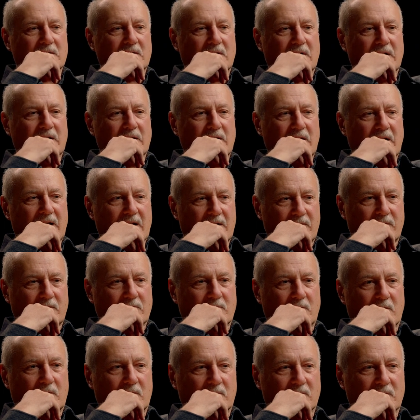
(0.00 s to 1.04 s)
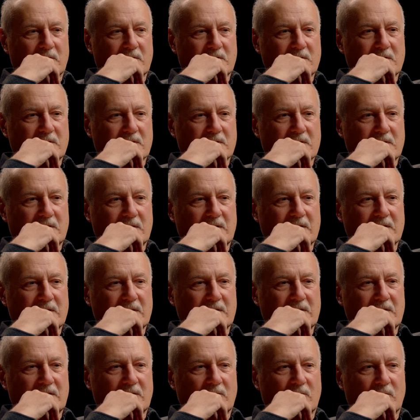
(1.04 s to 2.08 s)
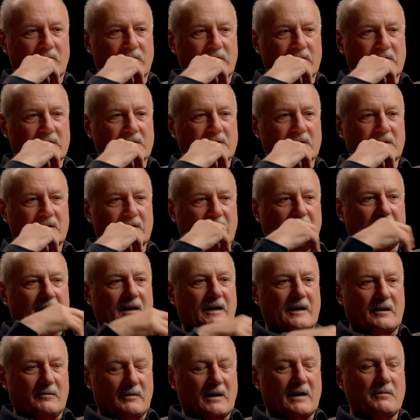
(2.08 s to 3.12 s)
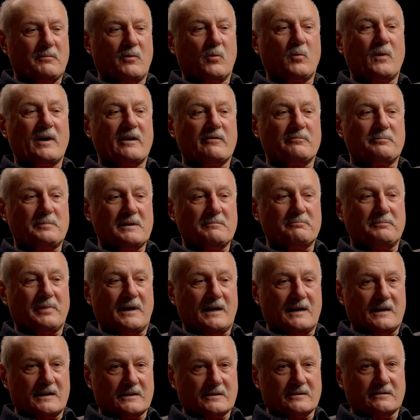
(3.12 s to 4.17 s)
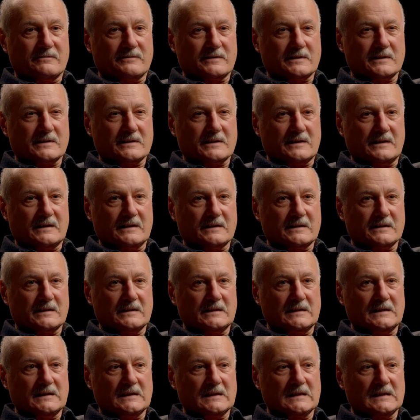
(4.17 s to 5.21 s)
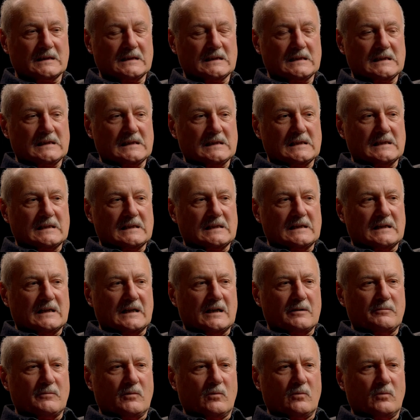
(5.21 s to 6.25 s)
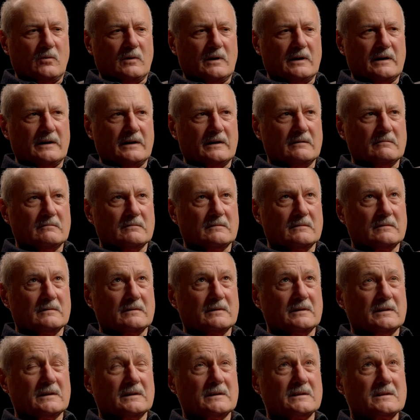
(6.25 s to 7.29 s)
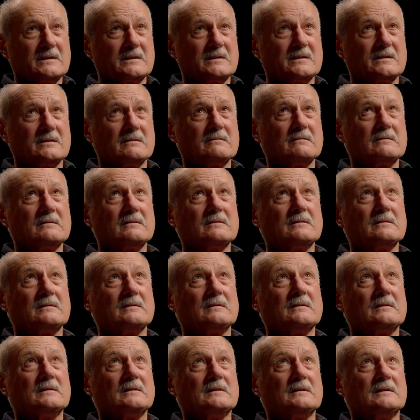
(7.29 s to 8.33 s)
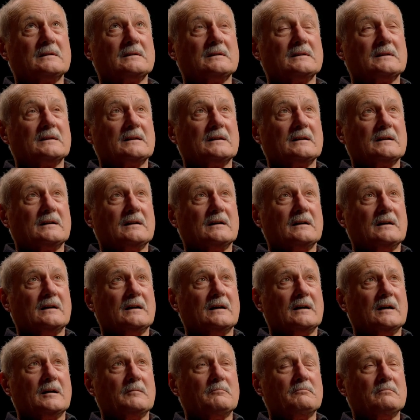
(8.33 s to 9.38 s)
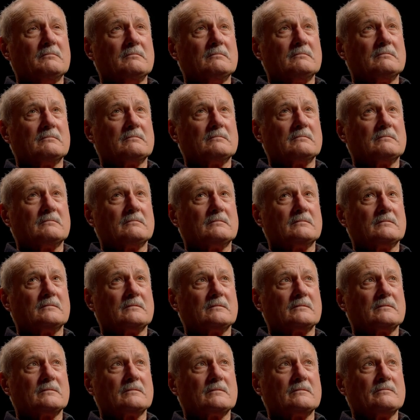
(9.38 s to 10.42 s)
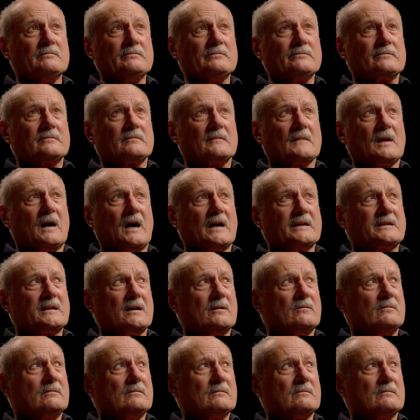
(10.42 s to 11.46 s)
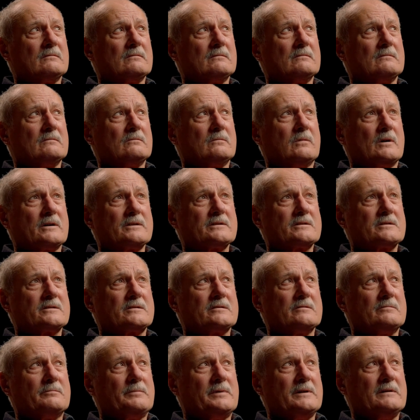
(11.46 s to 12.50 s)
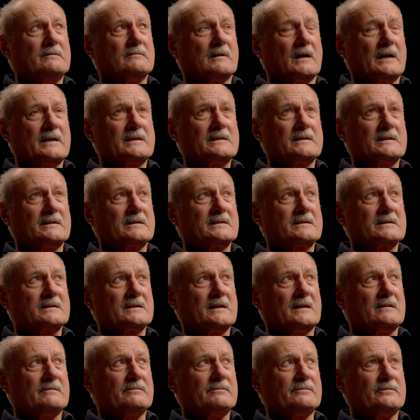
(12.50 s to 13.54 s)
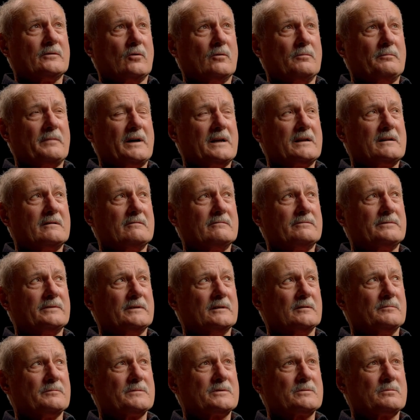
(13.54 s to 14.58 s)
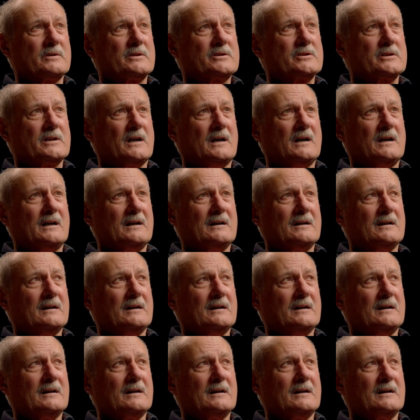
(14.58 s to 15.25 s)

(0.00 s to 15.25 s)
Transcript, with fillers: I have a role in society or that I, am aware of being part of society. I'm aware that um, I don't want to be writing stuff or making films which are